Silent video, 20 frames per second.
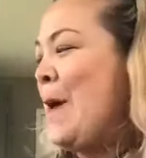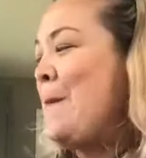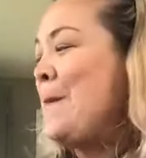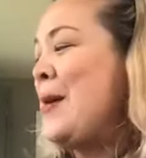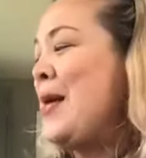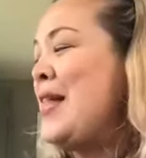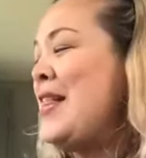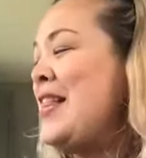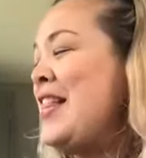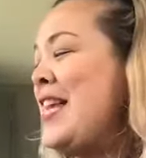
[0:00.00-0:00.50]

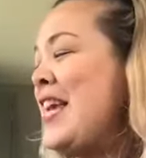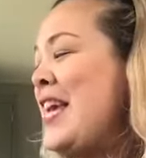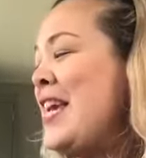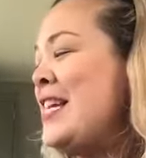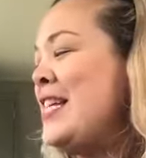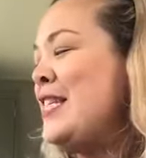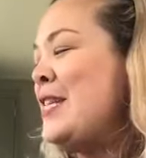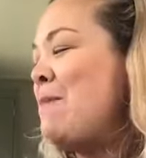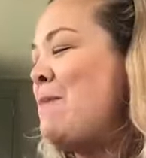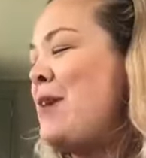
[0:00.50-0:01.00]

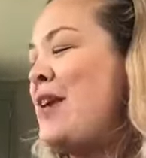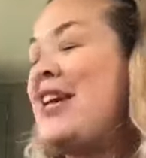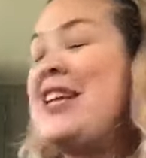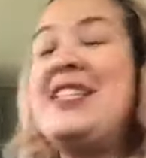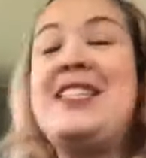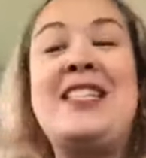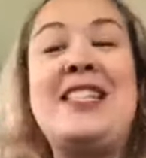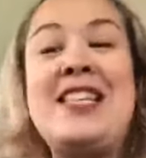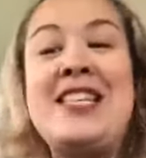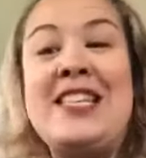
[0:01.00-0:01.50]
Please,
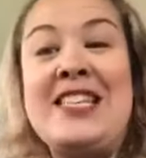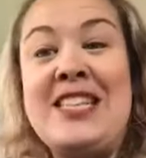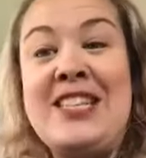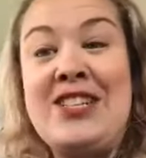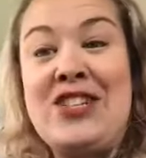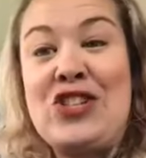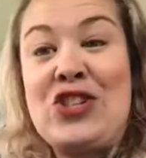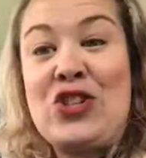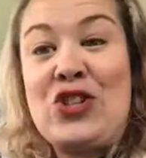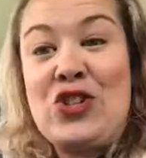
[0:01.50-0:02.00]
because this is
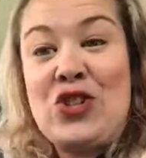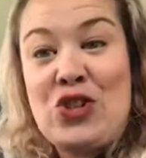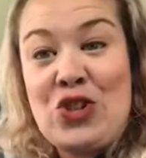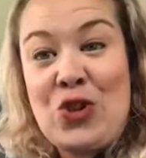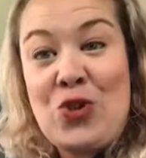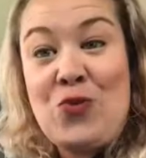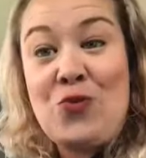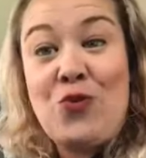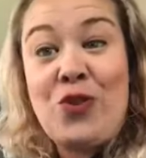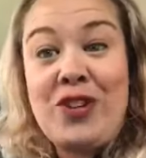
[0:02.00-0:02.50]
just
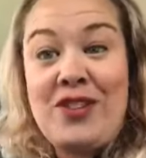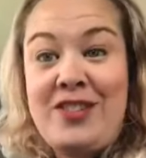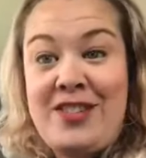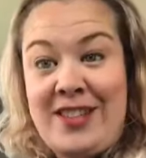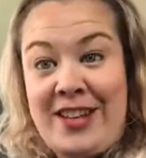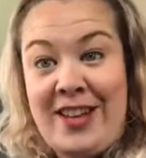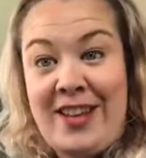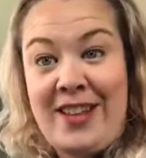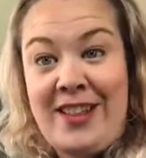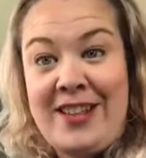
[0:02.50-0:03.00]
too
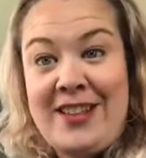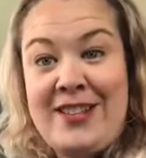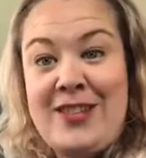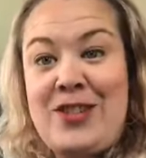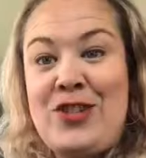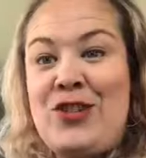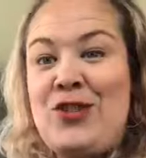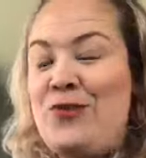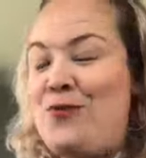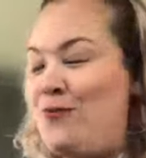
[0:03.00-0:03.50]
ridiculous
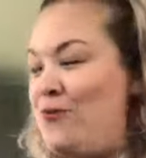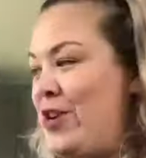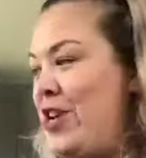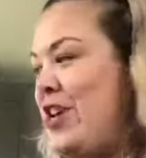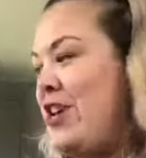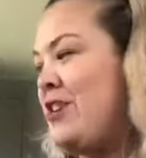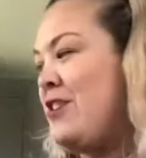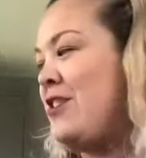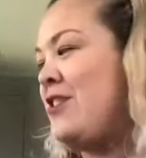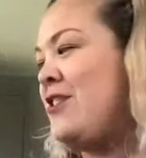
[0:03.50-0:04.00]
to read.